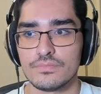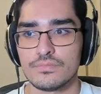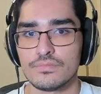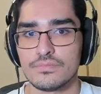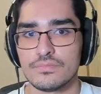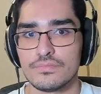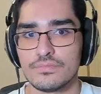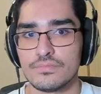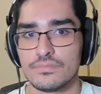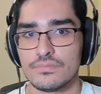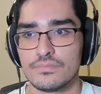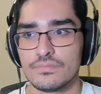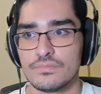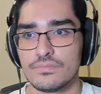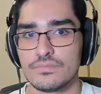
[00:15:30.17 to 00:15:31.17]

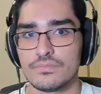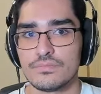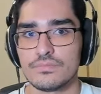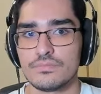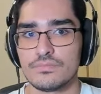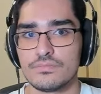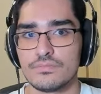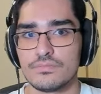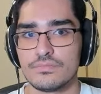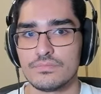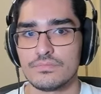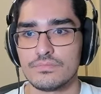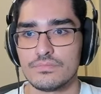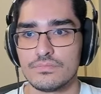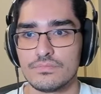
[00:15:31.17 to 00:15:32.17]

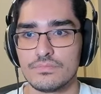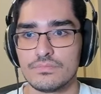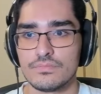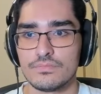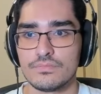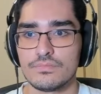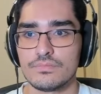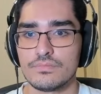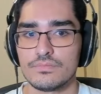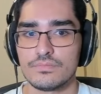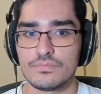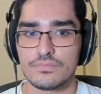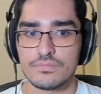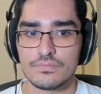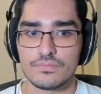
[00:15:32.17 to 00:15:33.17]

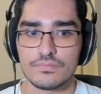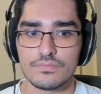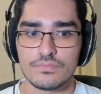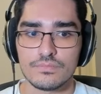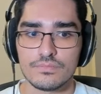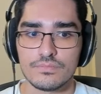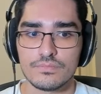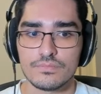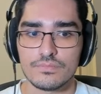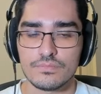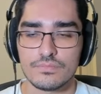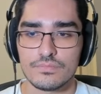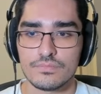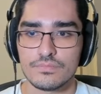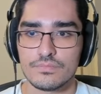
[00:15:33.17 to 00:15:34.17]

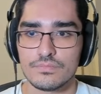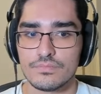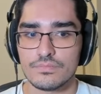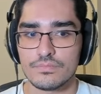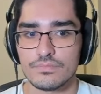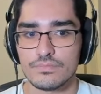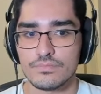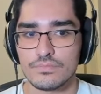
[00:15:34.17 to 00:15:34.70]
This person isn't speaking.